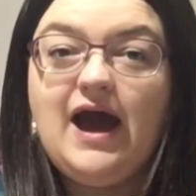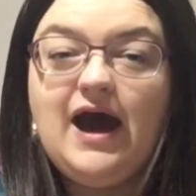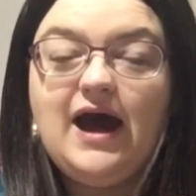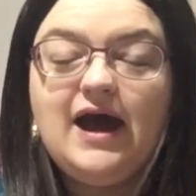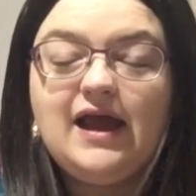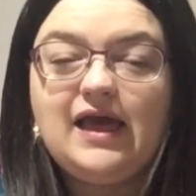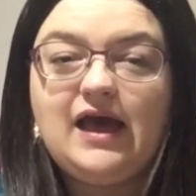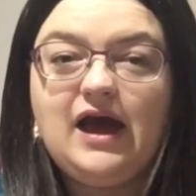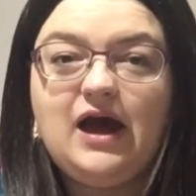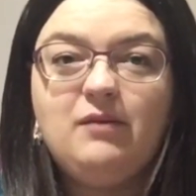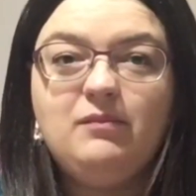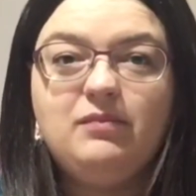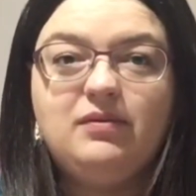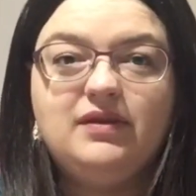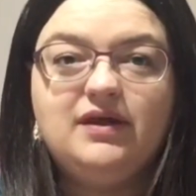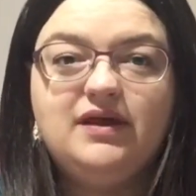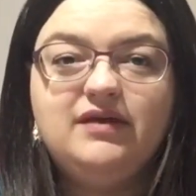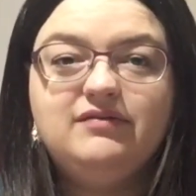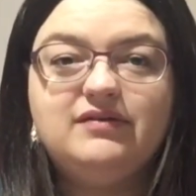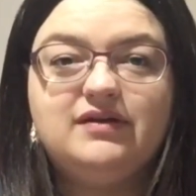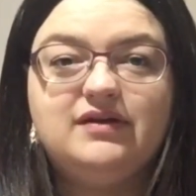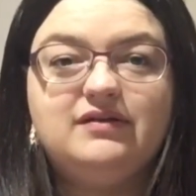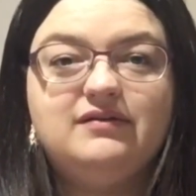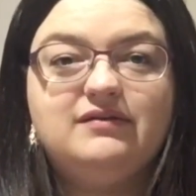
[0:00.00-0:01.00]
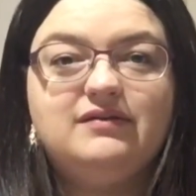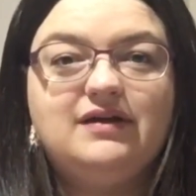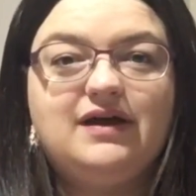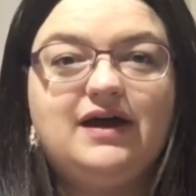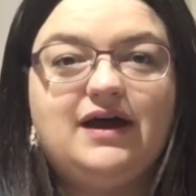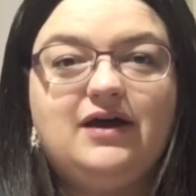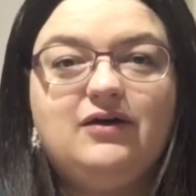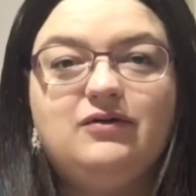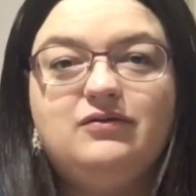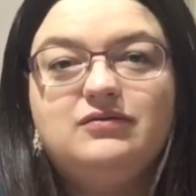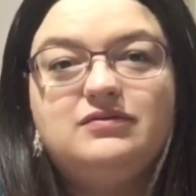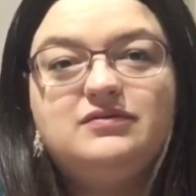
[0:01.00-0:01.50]
I can't believe it, and
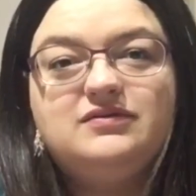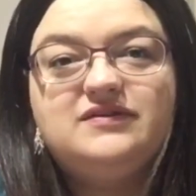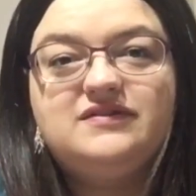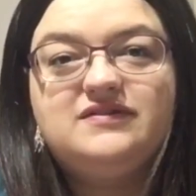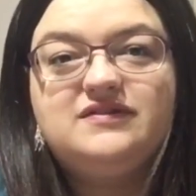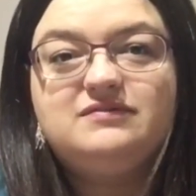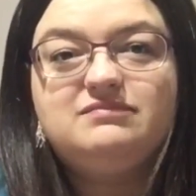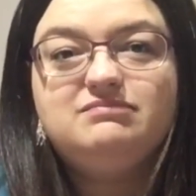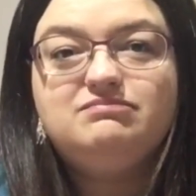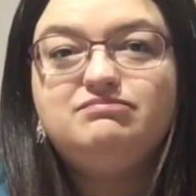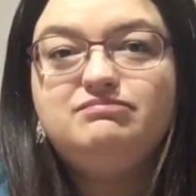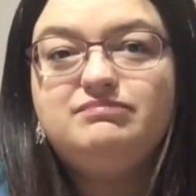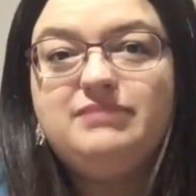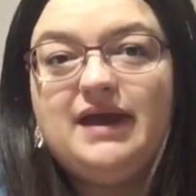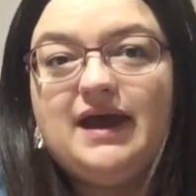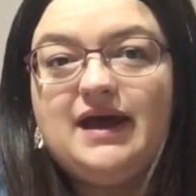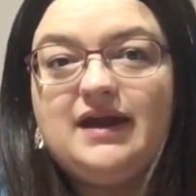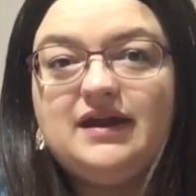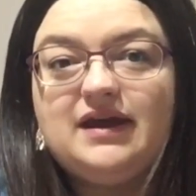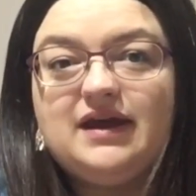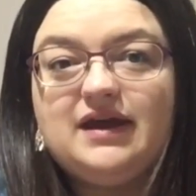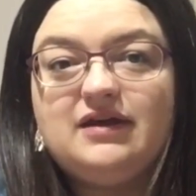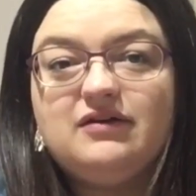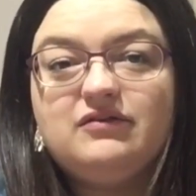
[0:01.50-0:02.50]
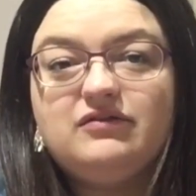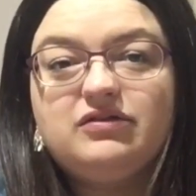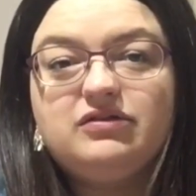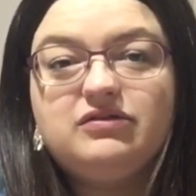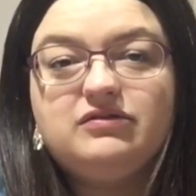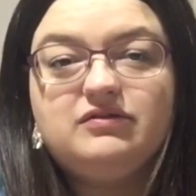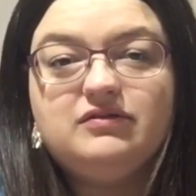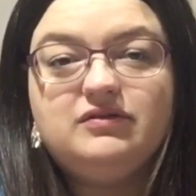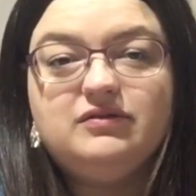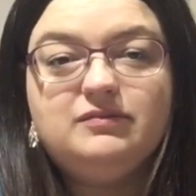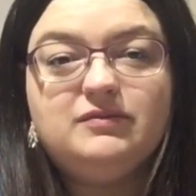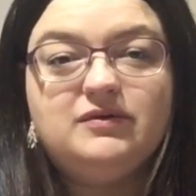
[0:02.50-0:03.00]
I'll just be able to get
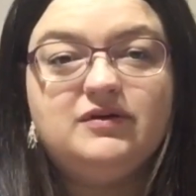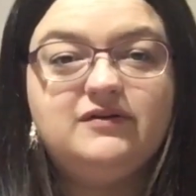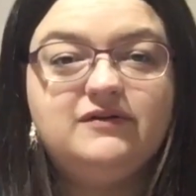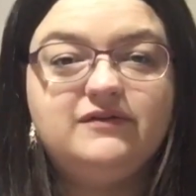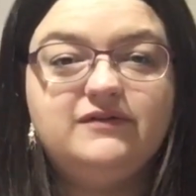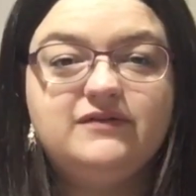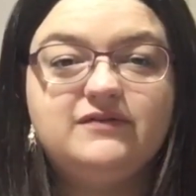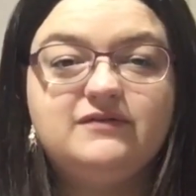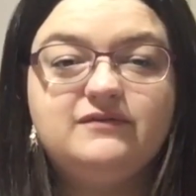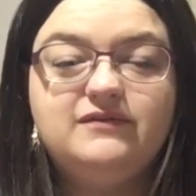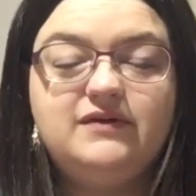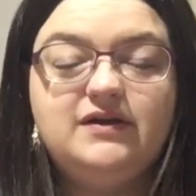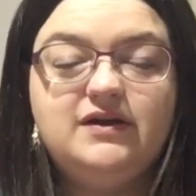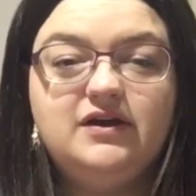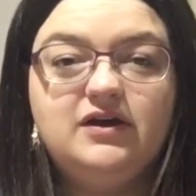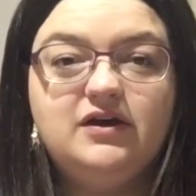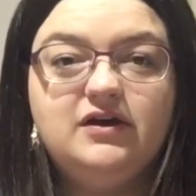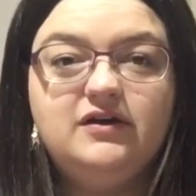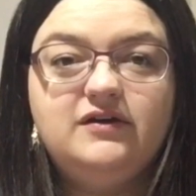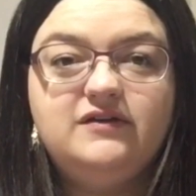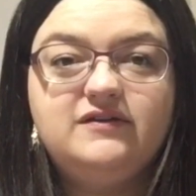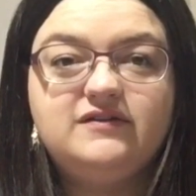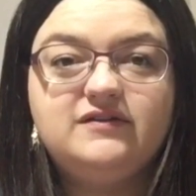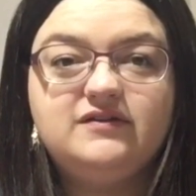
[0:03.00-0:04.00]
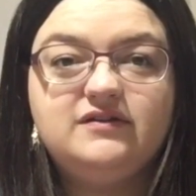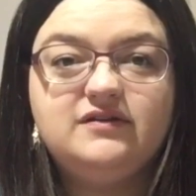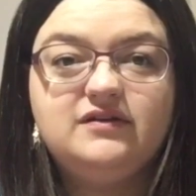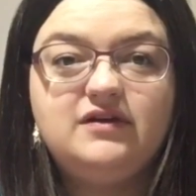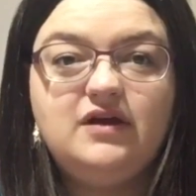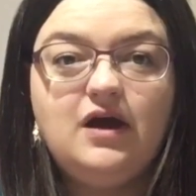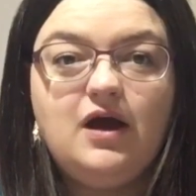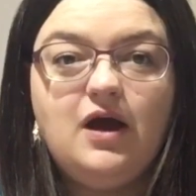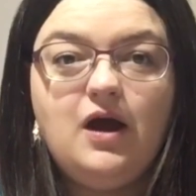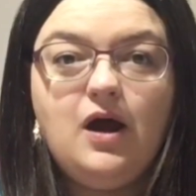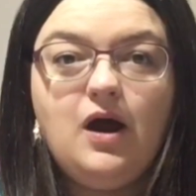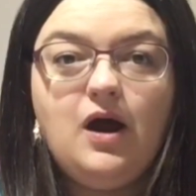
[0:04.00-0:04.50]
through some videos, and
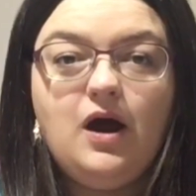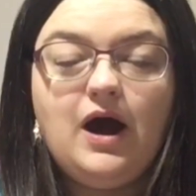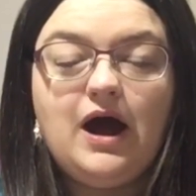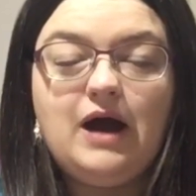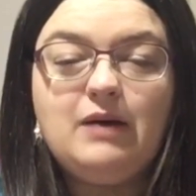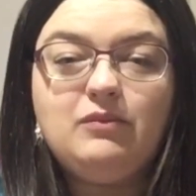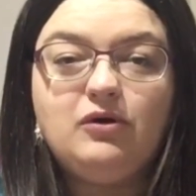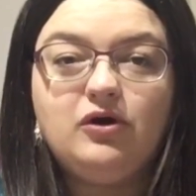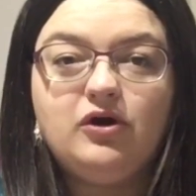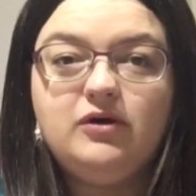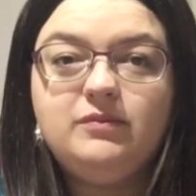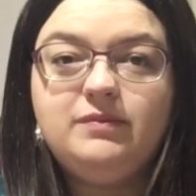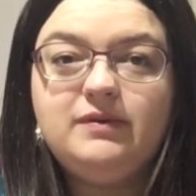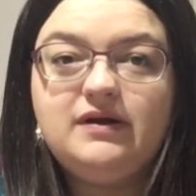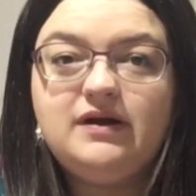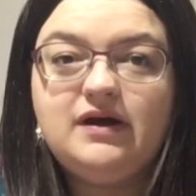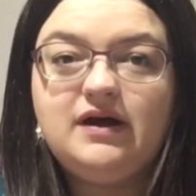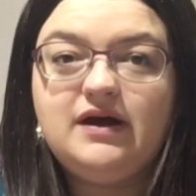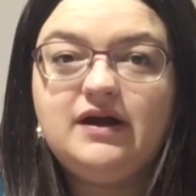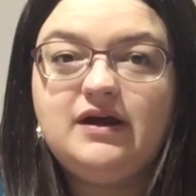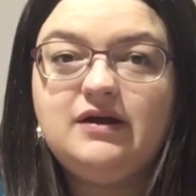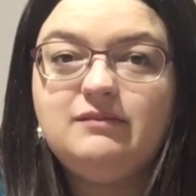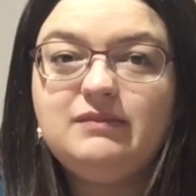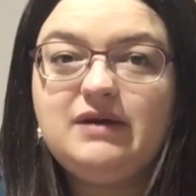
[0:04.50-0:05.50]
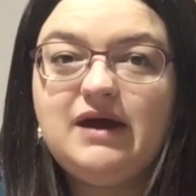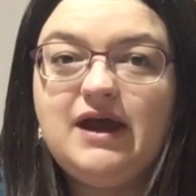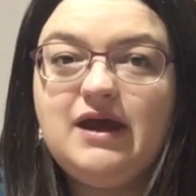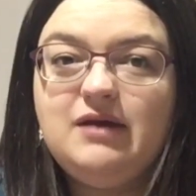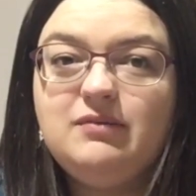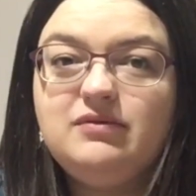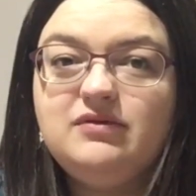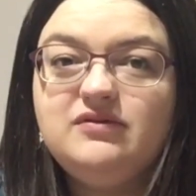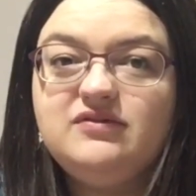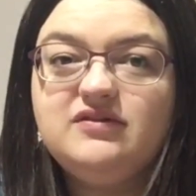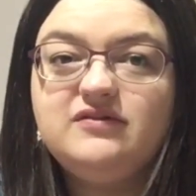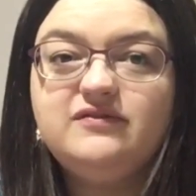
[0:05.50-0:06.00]
I'm hoping that I am
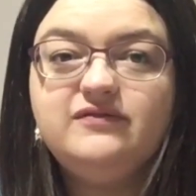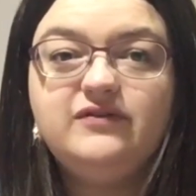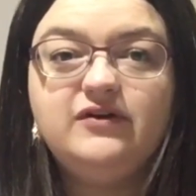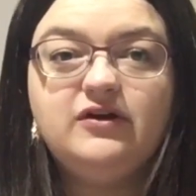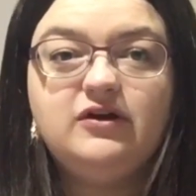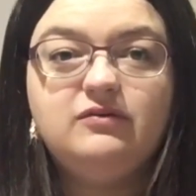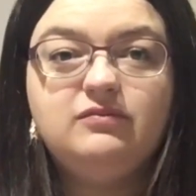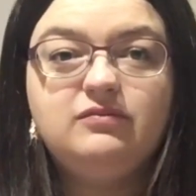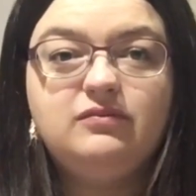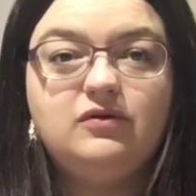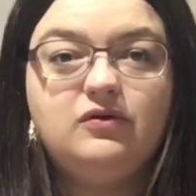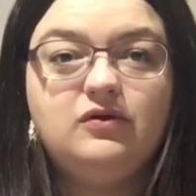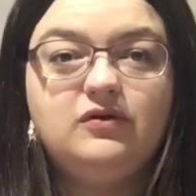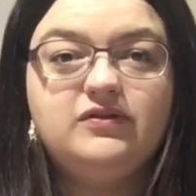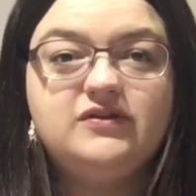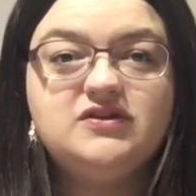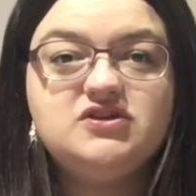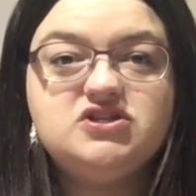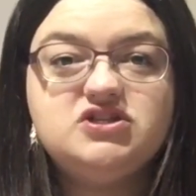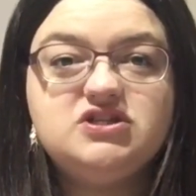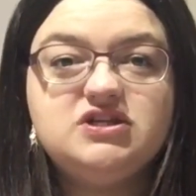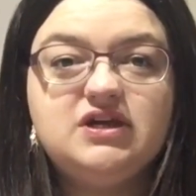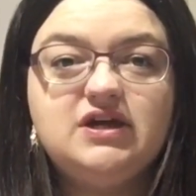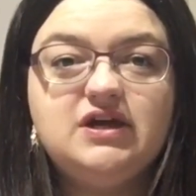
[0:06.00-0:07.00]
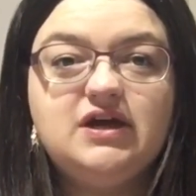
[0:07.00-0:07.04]
able to film more this year.